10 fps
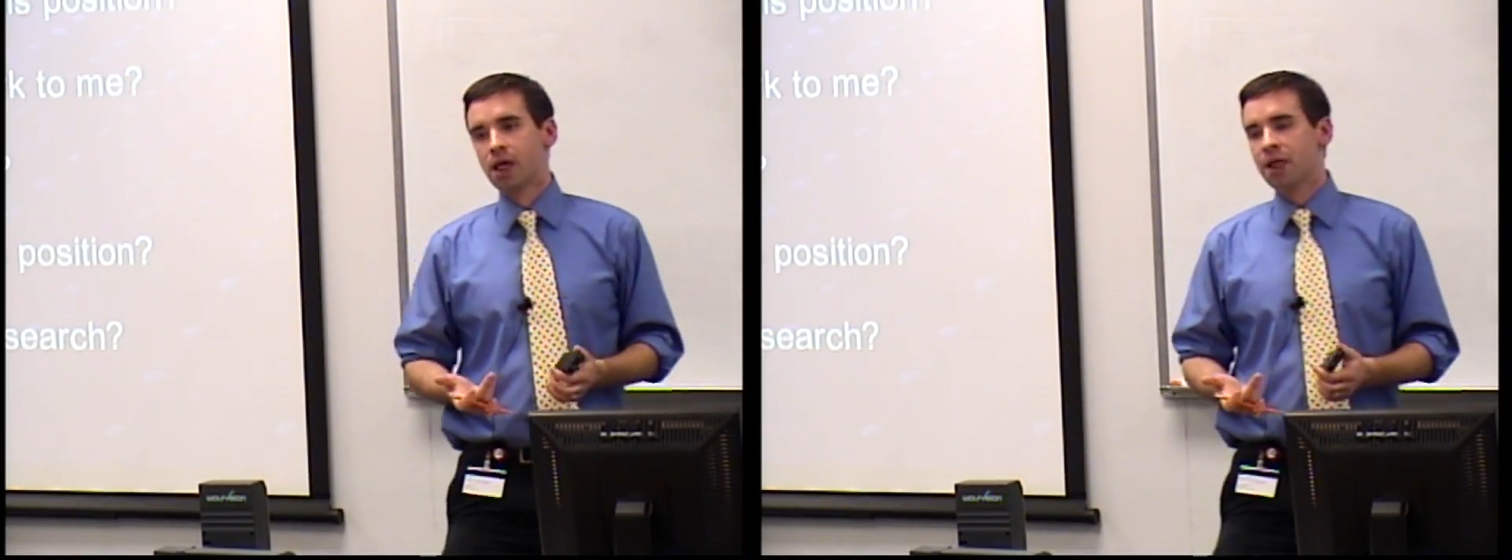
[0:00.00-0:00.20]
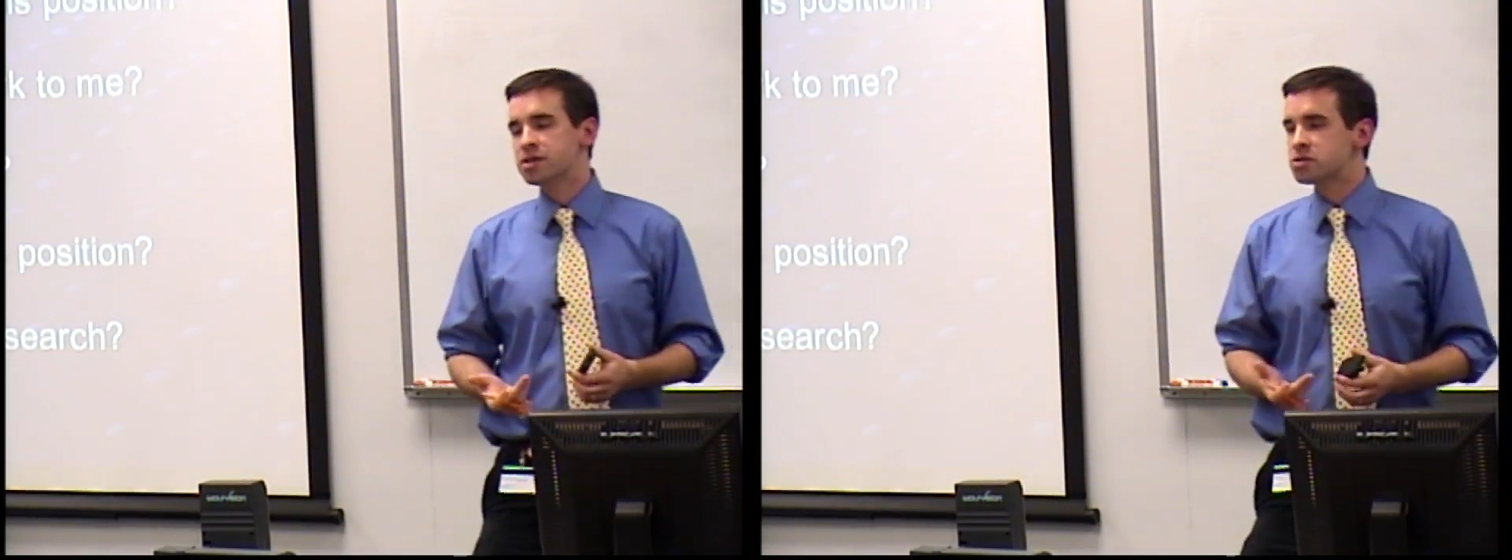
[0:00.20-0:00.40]

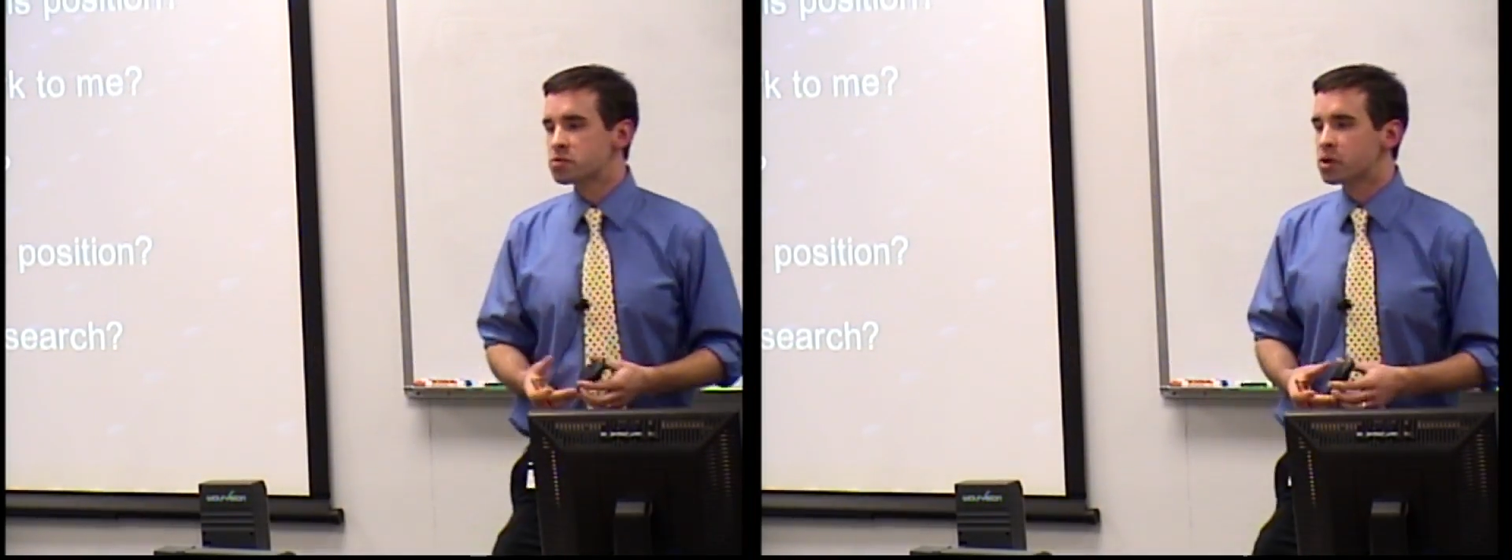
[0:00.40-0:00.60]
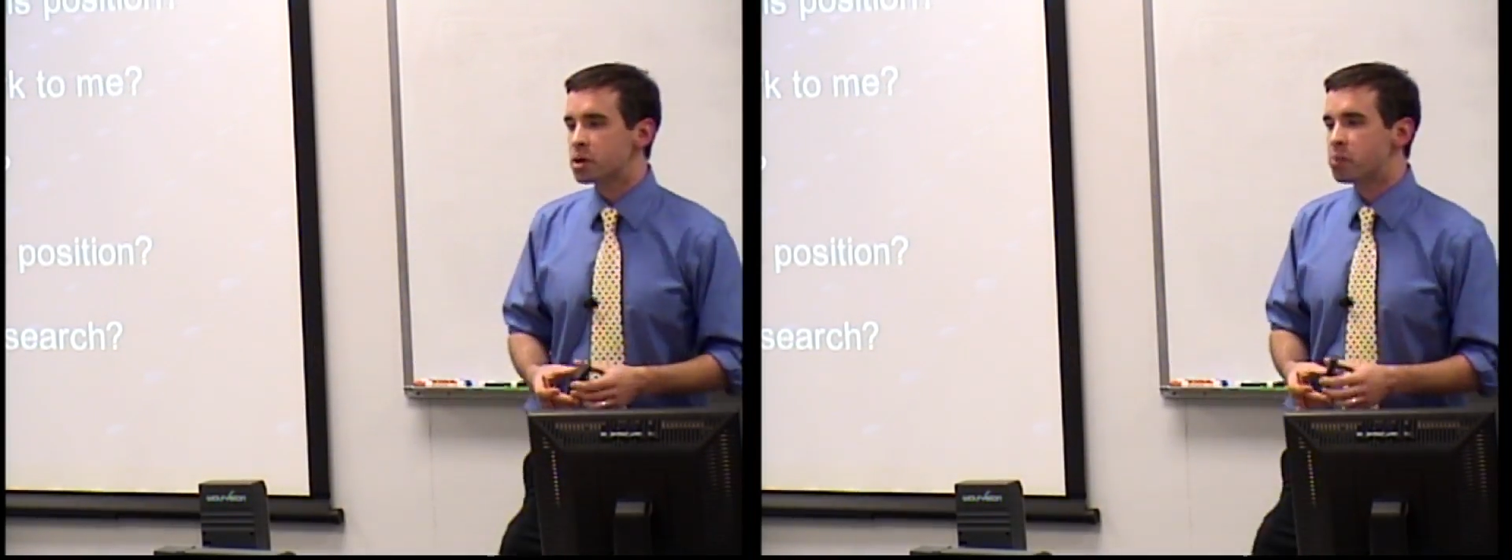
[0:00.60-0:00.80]
This is a
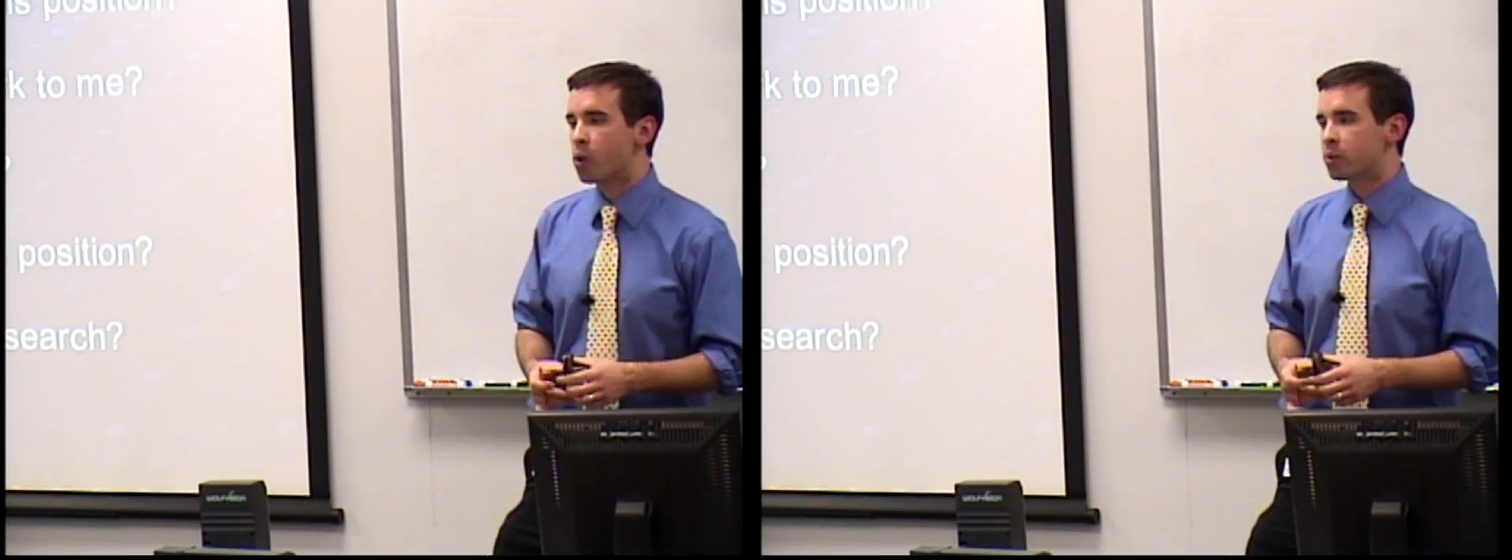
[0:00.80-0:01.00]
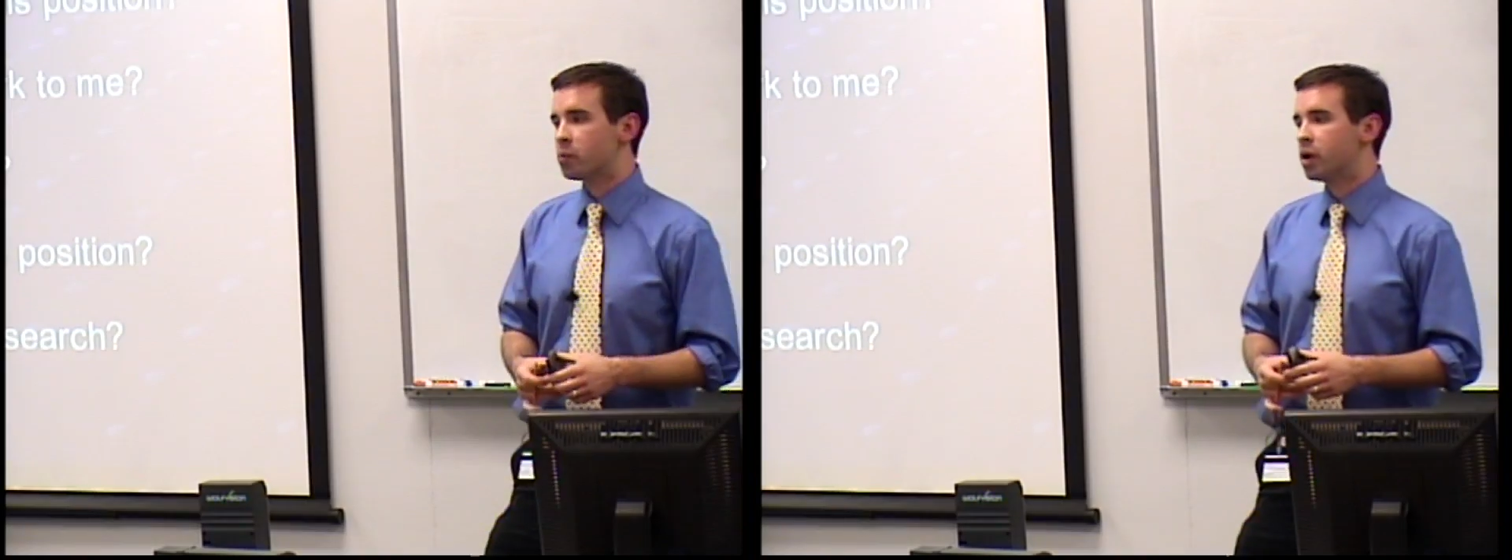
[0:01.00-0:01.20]
really
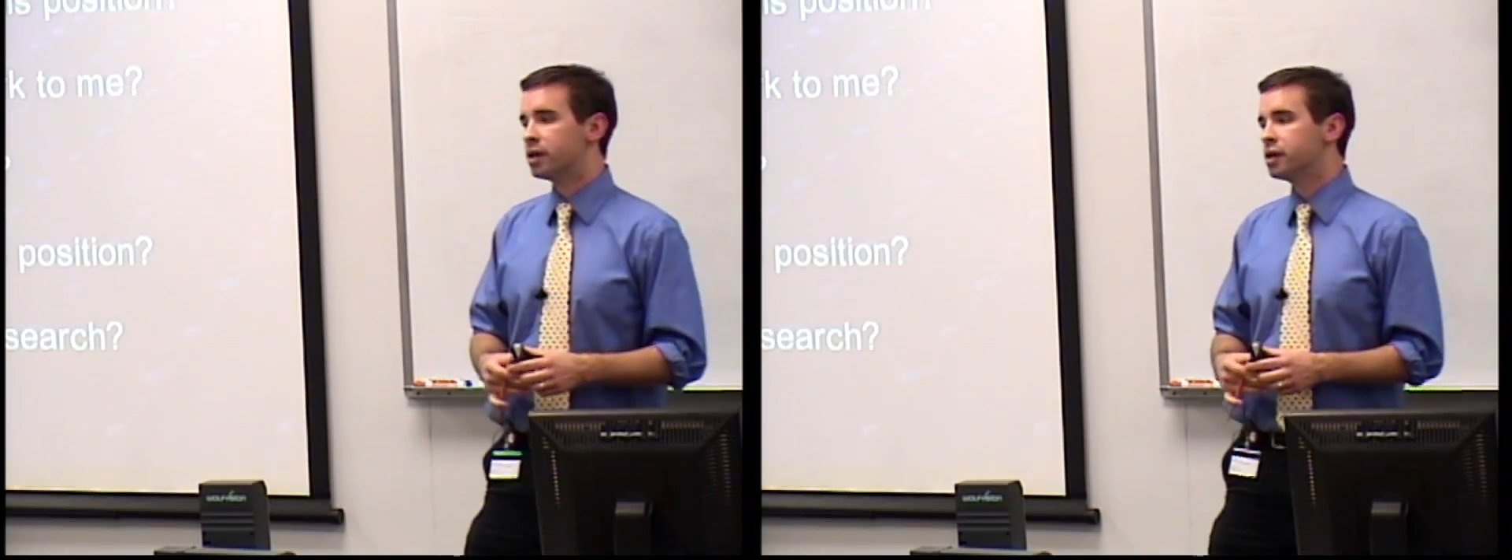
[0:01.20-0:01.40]
important one.